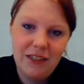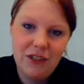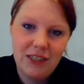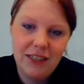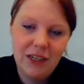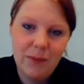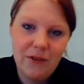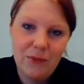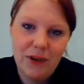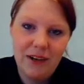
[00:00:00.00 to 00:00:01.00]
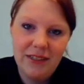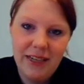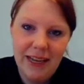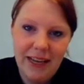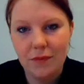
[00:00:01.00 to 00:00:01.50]
just a little bit of wear and
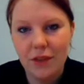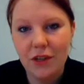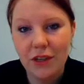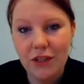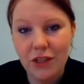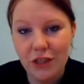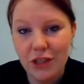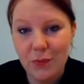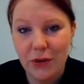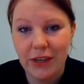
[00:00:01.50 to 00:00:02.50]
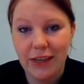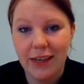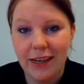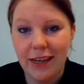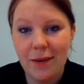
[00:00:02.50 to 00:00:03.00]
tear, your insurance broker
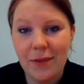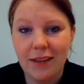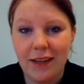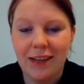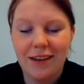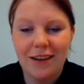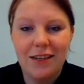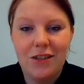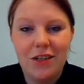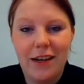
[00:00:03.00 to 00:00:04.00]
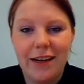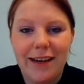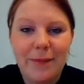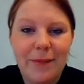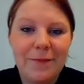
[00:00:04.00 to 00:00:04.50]
can come in like a knight in shining
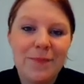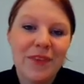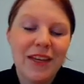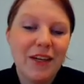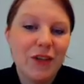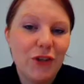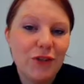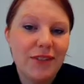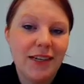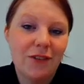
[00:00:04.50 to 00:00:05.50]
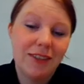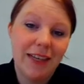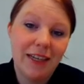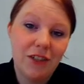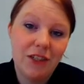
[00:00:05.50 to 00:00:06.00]
armor, use their
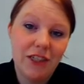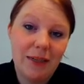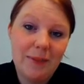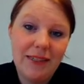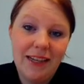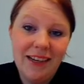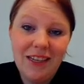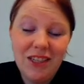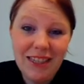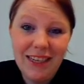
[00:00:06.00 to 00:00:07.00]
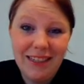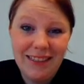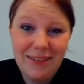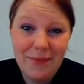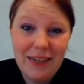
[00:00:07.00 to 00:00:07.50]
relationships and actually get you
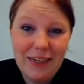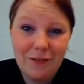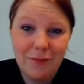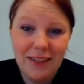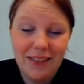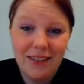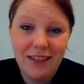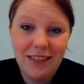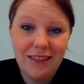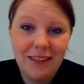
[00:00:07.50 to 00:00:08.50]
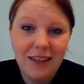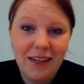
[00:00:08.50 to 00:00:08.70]
some money from these guys.